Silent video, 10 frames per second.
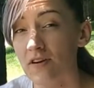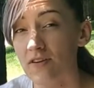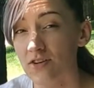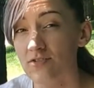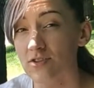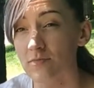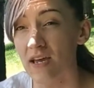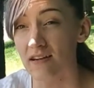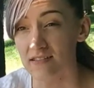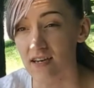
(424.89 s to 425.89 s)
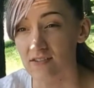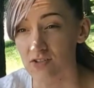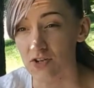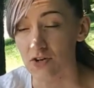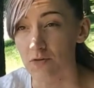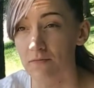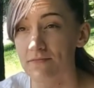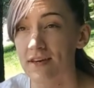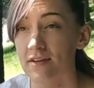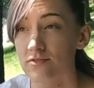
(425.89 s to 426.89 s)
here on YouTube can attest to,
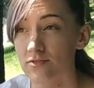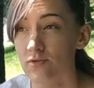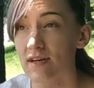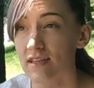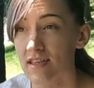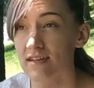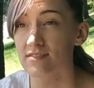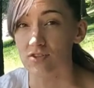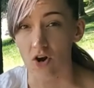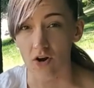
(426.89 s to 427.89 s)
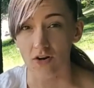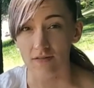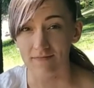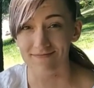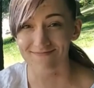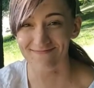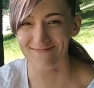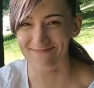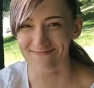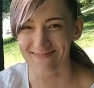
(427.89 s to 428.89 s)
doing things is hard. I'm
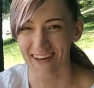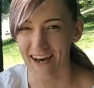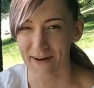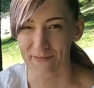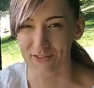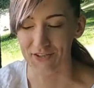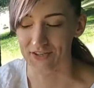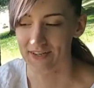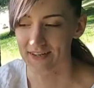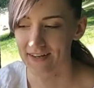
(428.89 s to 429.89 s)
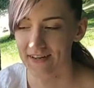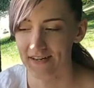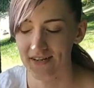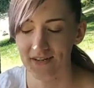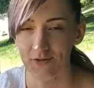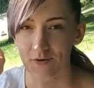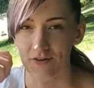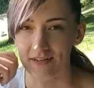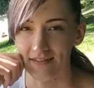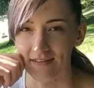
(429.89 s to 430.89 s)
sure you
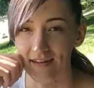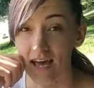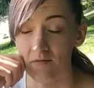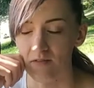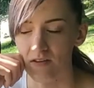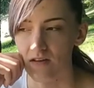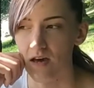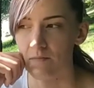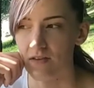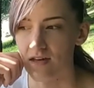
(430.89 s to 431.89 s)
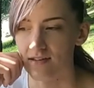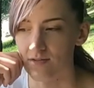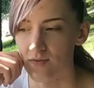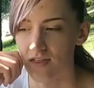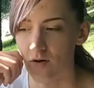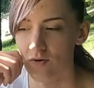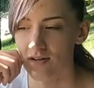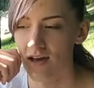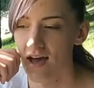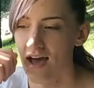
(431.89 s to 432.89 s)
all can empathize with that one.
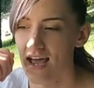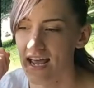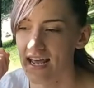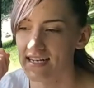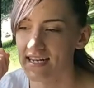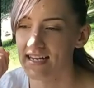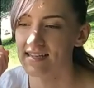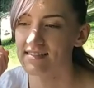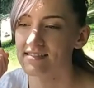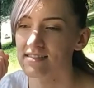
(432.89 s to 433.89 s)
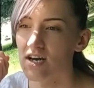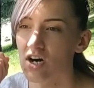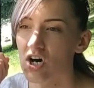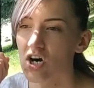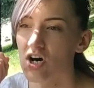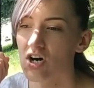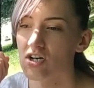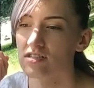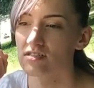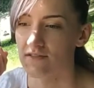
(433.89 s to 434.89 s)
It is
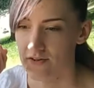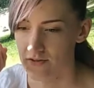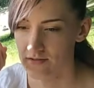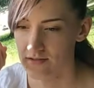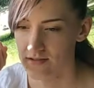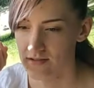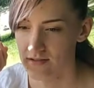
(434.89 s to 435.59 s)
difficult